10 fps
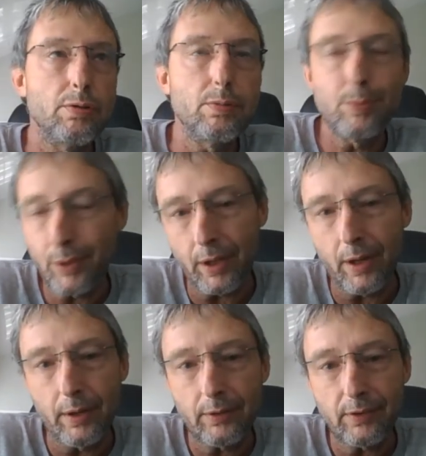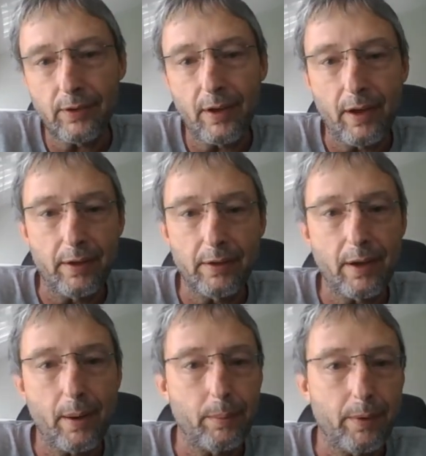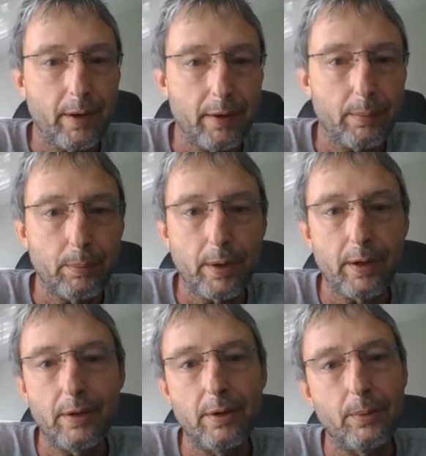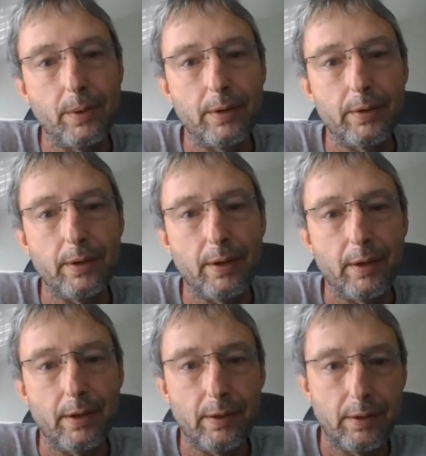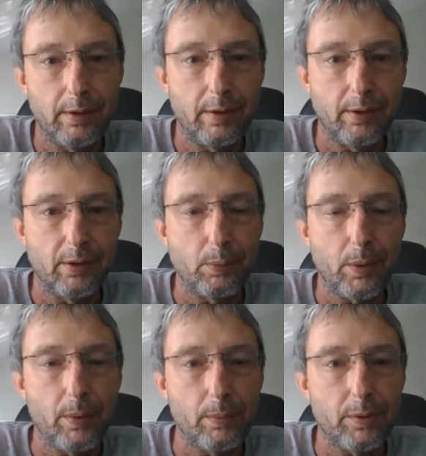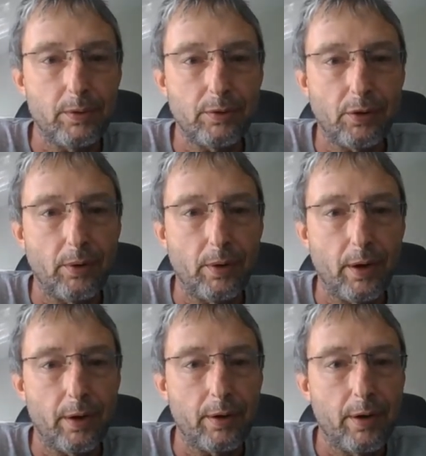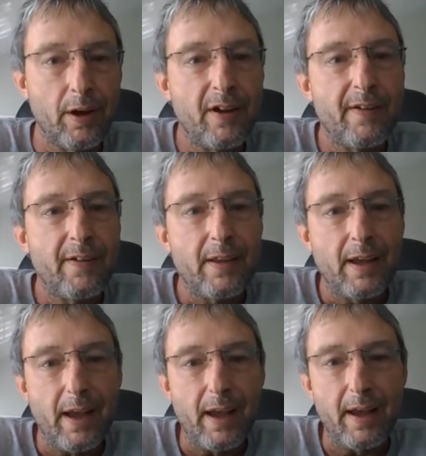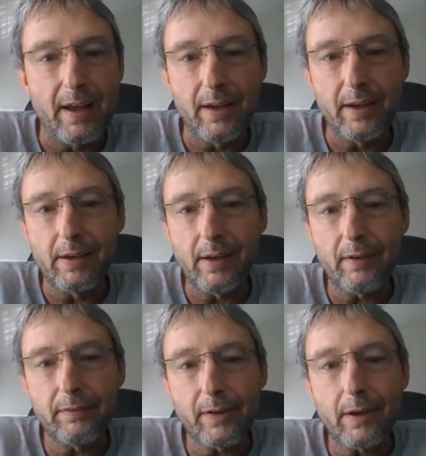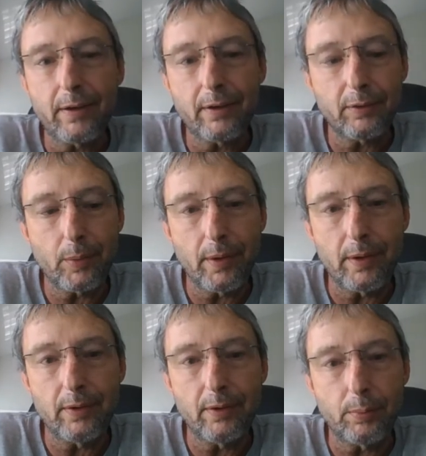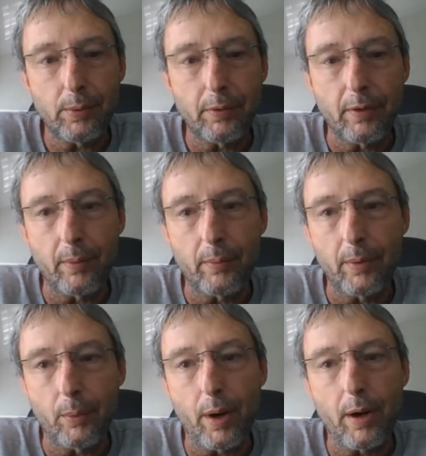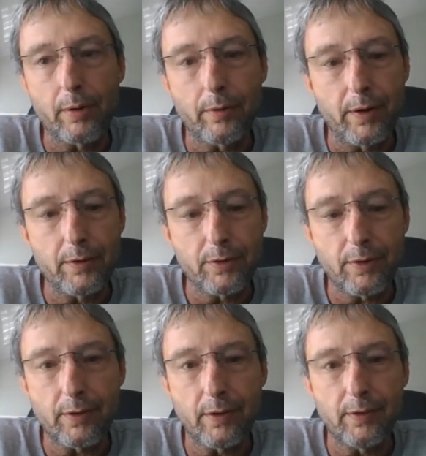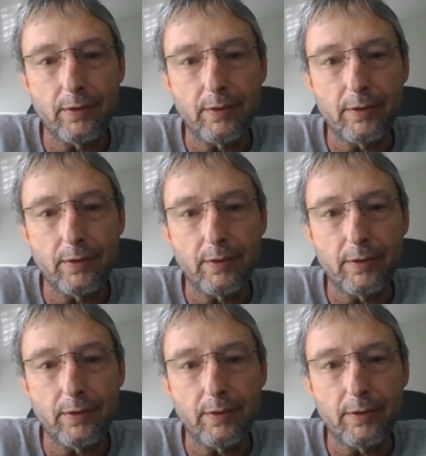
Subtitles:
Plus on top of that, the brand new one that is being pushed so hard. And I've got experience programming a wide range of things.